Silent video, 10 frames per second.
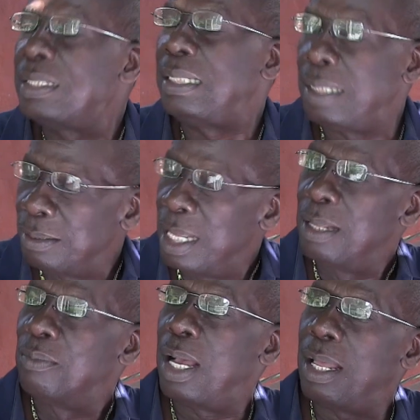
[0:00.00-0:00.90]
See It.
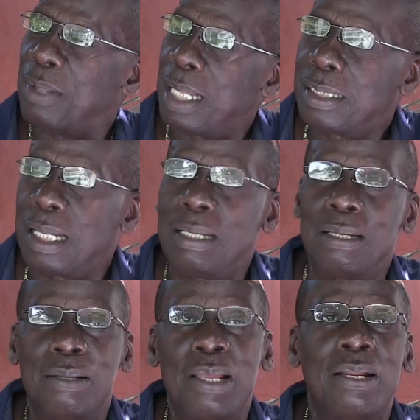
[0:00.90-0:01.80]
Well, I mean, I tell
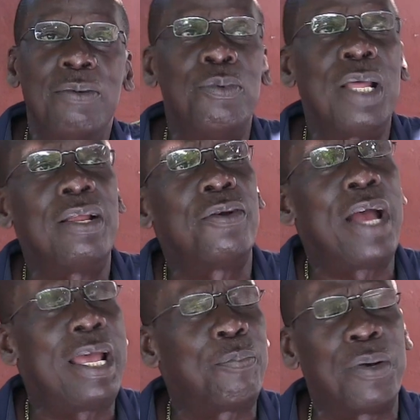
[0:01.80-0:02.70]
you, you're the
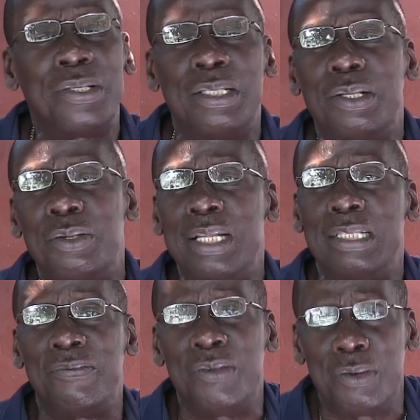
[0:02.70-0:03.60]
right person to do an
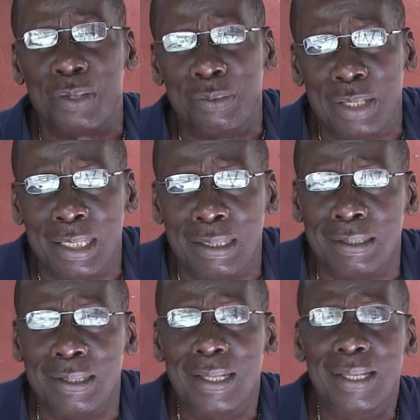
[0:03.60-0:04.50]
interview with me, you know,